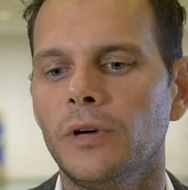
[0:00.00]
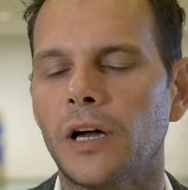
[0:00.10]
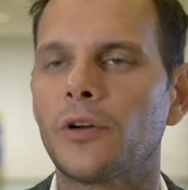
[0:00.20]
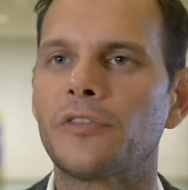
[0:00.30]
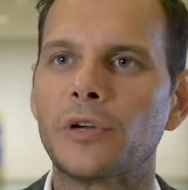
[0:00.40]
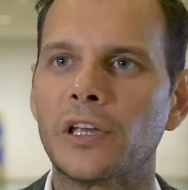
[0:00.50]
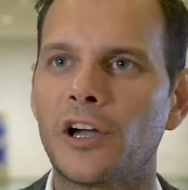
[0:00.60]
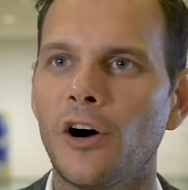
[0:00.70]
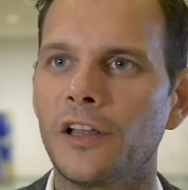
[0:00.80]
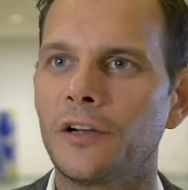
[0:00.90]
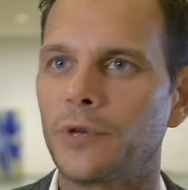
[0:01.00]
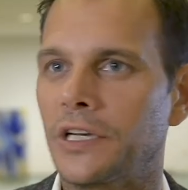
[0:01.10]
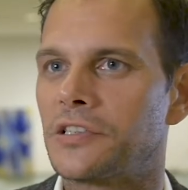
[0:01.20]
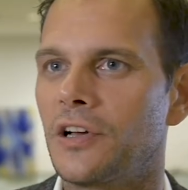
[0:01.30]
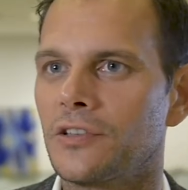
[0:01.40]
I don't know if we can call it
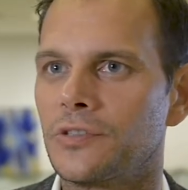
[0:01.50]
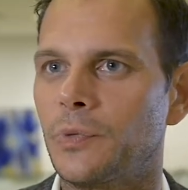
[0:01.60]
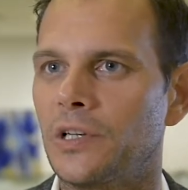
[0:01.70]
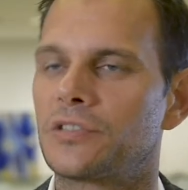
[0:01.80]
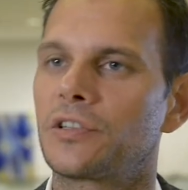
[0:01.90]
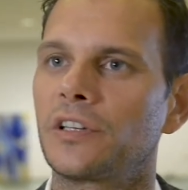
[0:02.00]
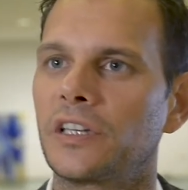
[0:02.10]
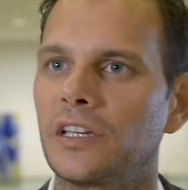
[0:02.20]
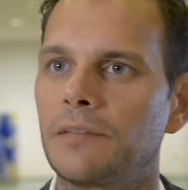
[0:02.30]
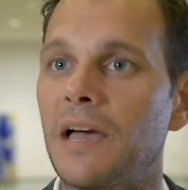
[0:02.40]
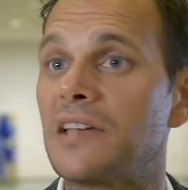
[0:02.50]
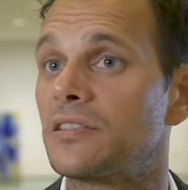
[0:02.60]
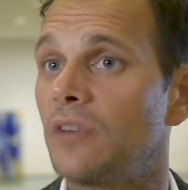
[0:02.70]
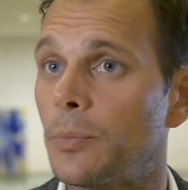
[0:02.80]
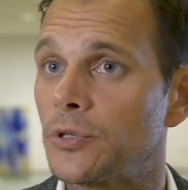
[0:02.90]
renaissance, but it's certainly a
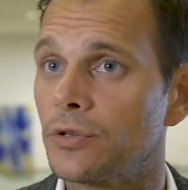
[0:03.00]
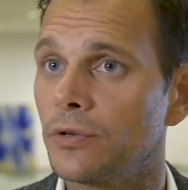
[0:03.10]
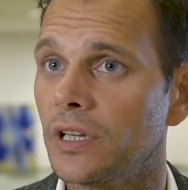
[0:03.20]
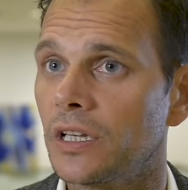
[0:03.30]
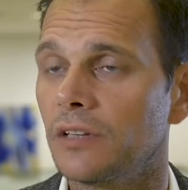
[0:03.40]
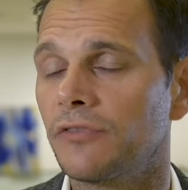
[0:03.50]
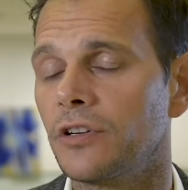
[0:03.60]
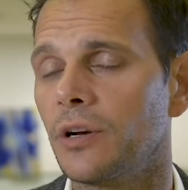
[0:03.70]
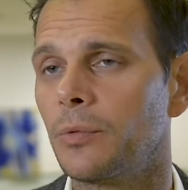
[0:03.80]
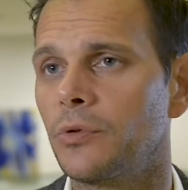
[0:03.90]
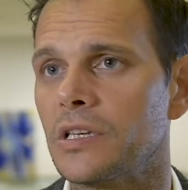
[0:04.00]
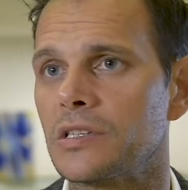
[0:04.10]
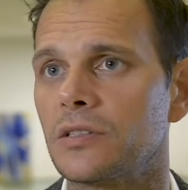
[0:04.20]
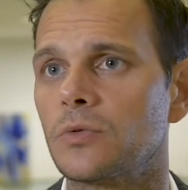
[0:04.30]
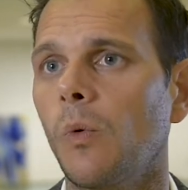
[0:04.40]
massive opportunity for a number of
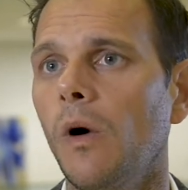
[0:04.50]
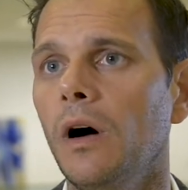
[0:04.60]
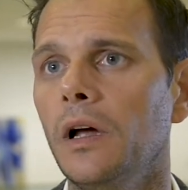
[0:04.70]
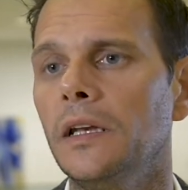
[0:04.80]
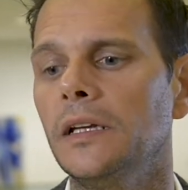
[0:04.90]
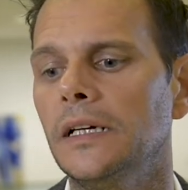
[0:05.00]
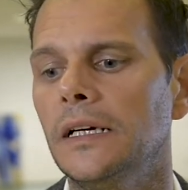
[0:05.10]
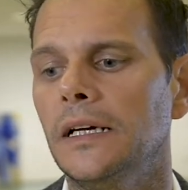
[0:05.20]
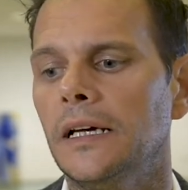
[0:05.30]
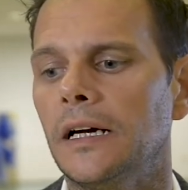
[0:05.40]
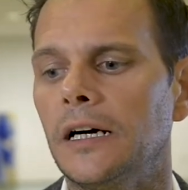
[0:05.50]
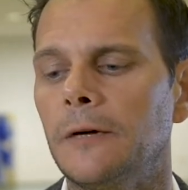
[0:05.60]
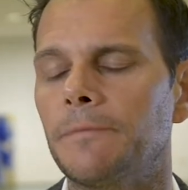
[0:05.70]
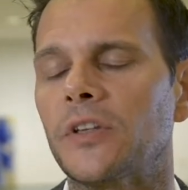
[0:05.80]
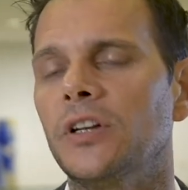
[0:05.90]
reasons. One,
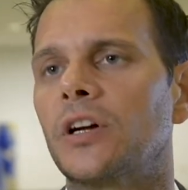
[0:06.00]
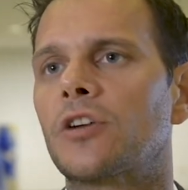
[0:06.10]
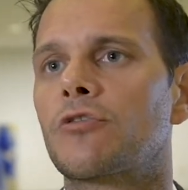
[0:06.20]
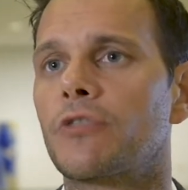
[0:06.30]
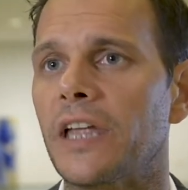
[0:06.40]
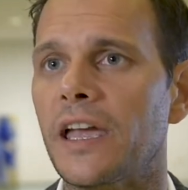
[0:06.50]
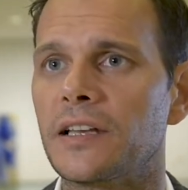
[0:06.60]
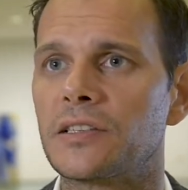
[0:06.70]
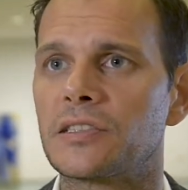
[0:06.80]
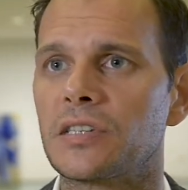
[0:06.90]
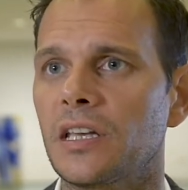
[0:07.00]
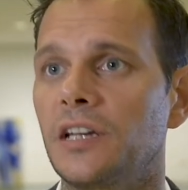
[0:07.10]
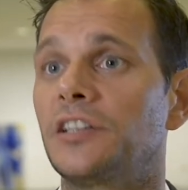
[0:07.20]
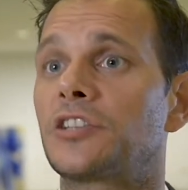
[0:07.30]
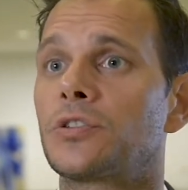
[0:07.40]
you know, it creates an
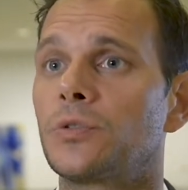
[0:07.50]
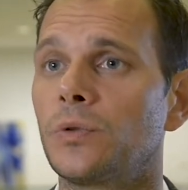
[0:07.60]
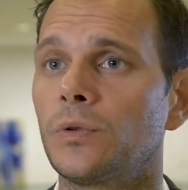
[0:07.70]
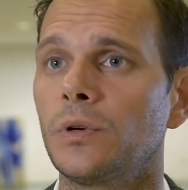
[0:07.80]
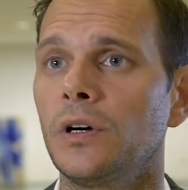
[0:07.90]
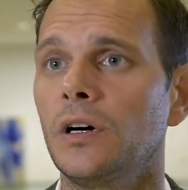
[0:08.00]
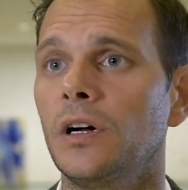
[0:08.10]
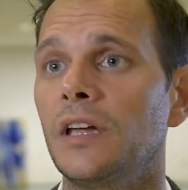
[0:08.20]
additional